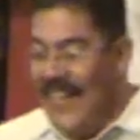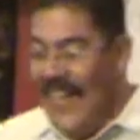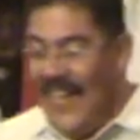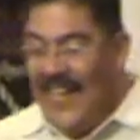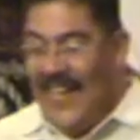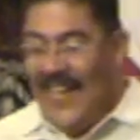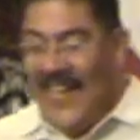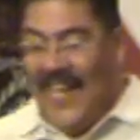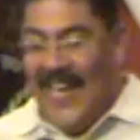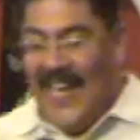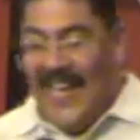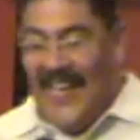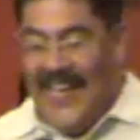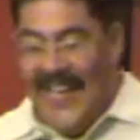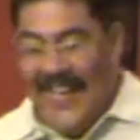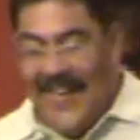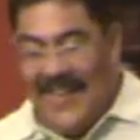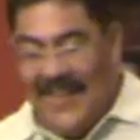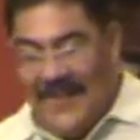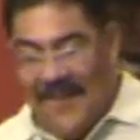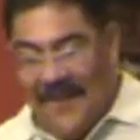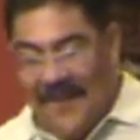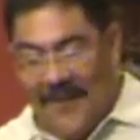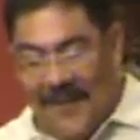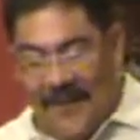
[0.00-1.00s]
and, and,
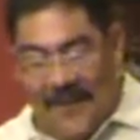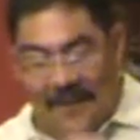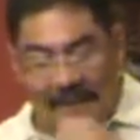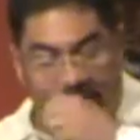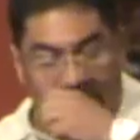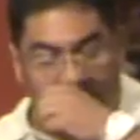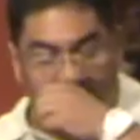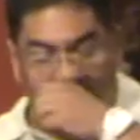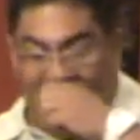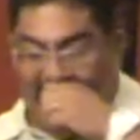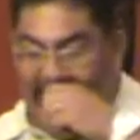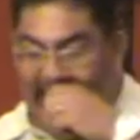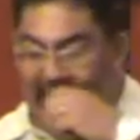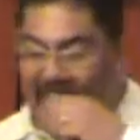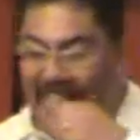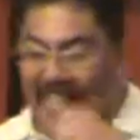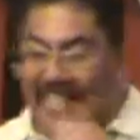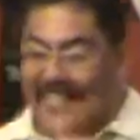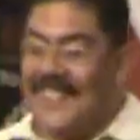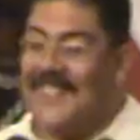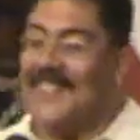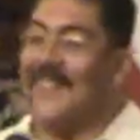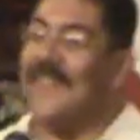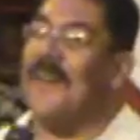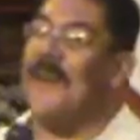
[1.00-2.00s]
and you don't even
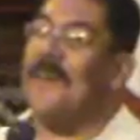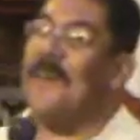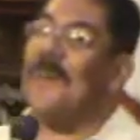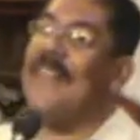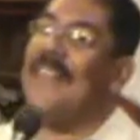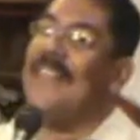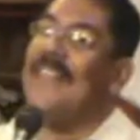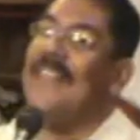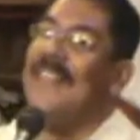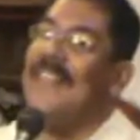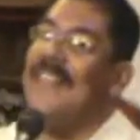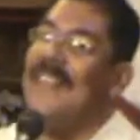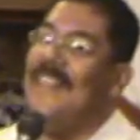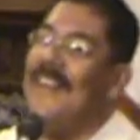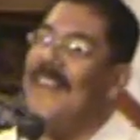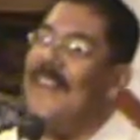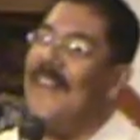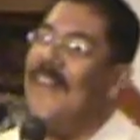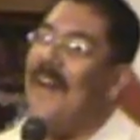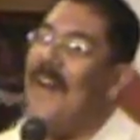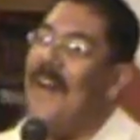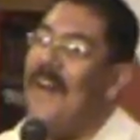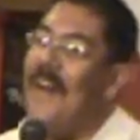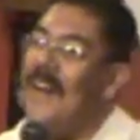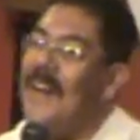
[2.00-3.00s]
realize, you know what I mean?
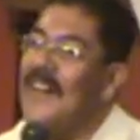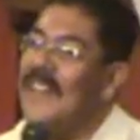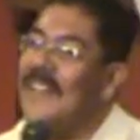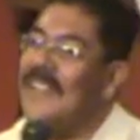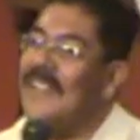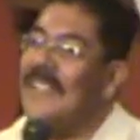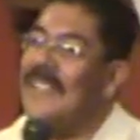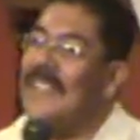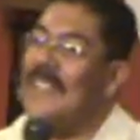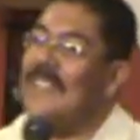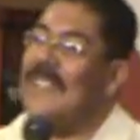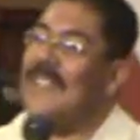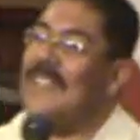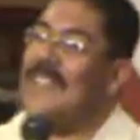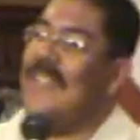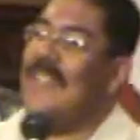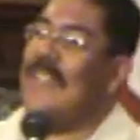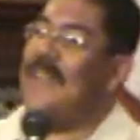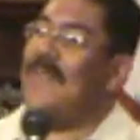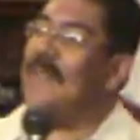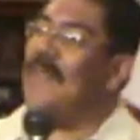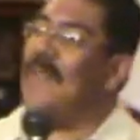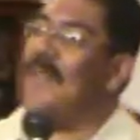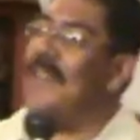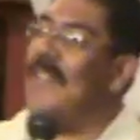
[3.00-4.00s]
Your heart is
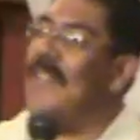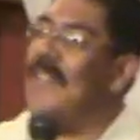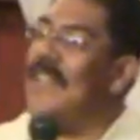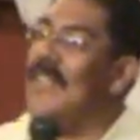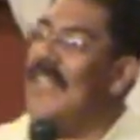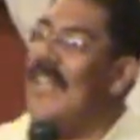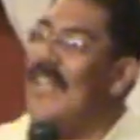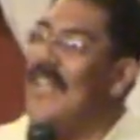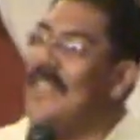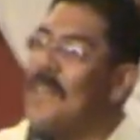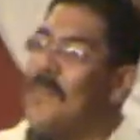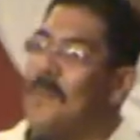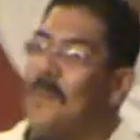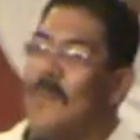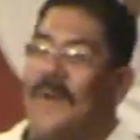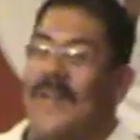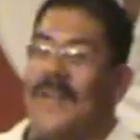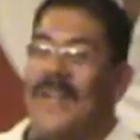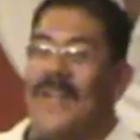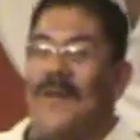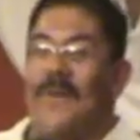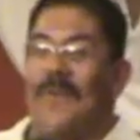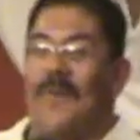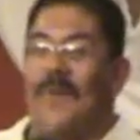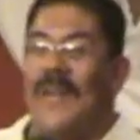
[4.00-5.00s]
deceitful and
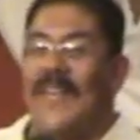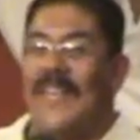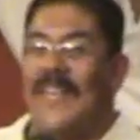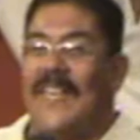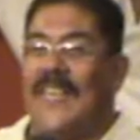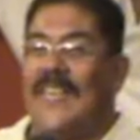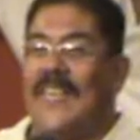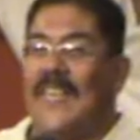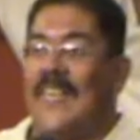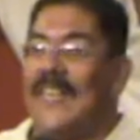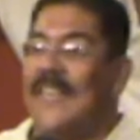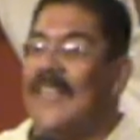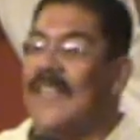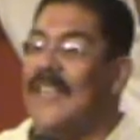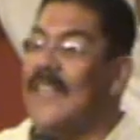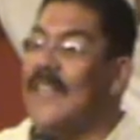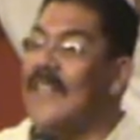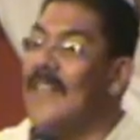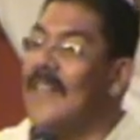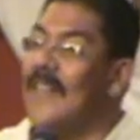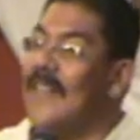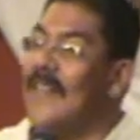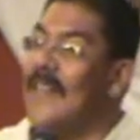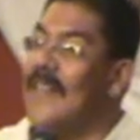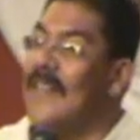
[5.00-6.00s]
desperately wicked.
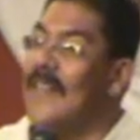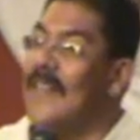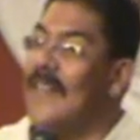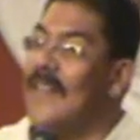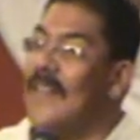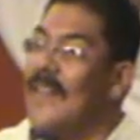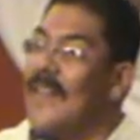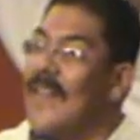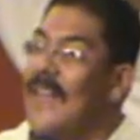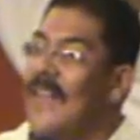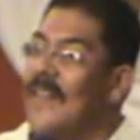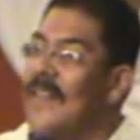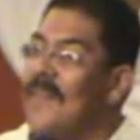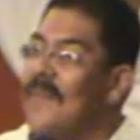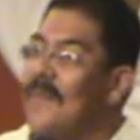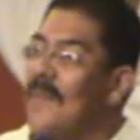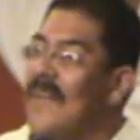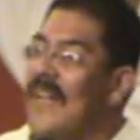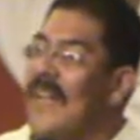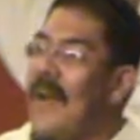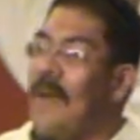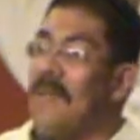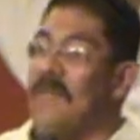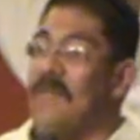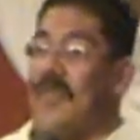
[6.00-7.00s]
And you be
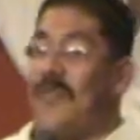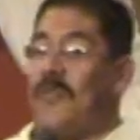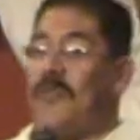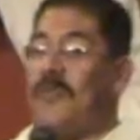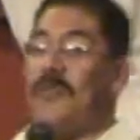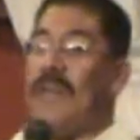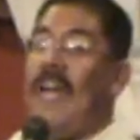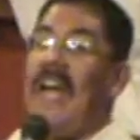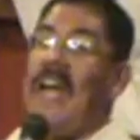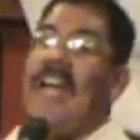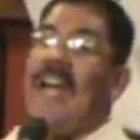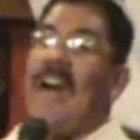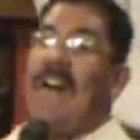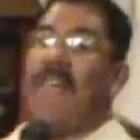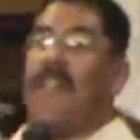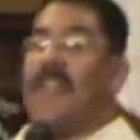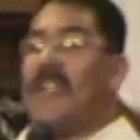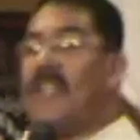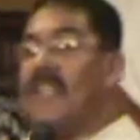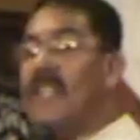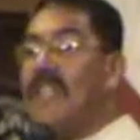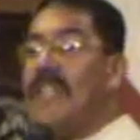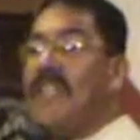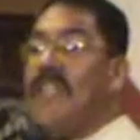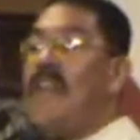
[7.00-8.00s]
like, I have a
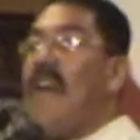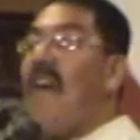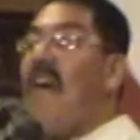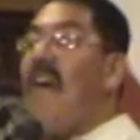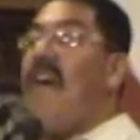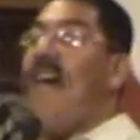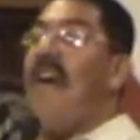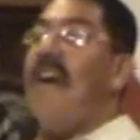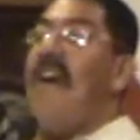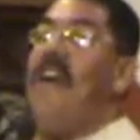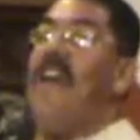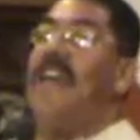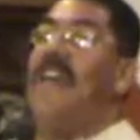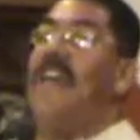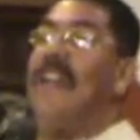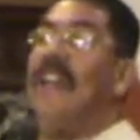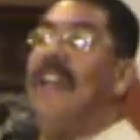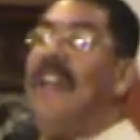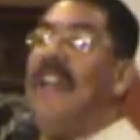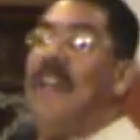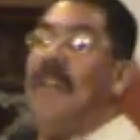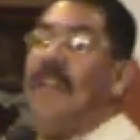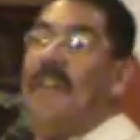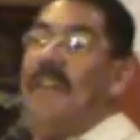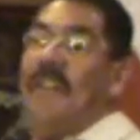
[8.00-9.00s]
good heart.
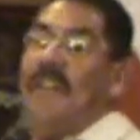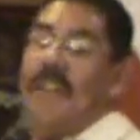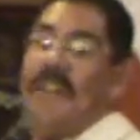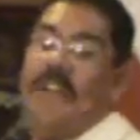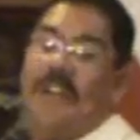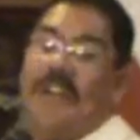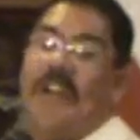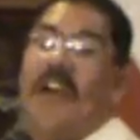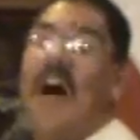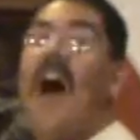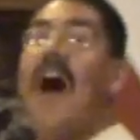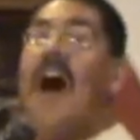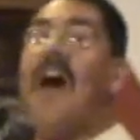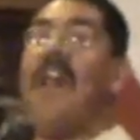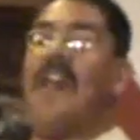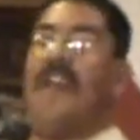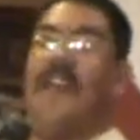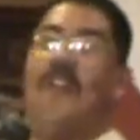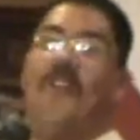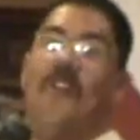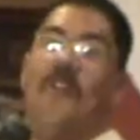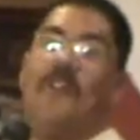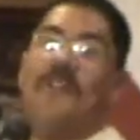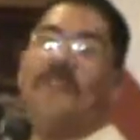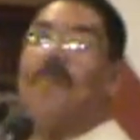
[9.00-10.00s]
God
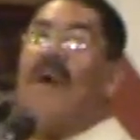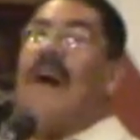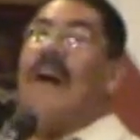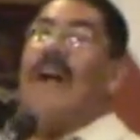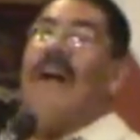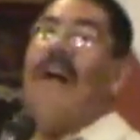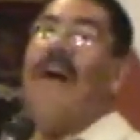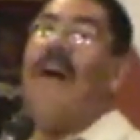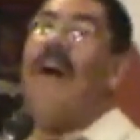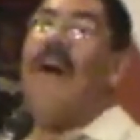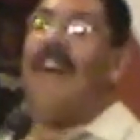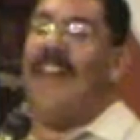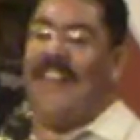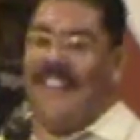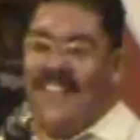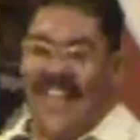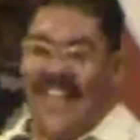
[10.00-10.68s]
knows my heart.